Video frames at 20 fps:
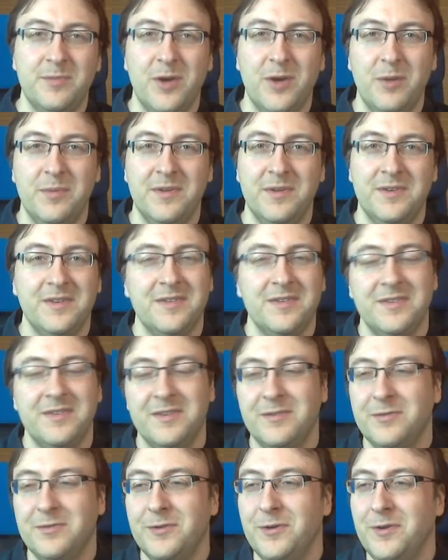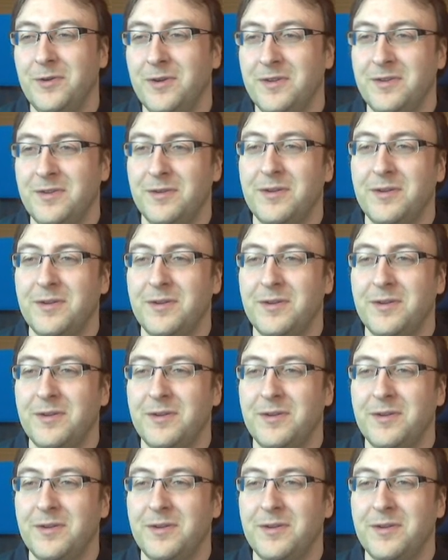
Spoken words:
purposes, of course.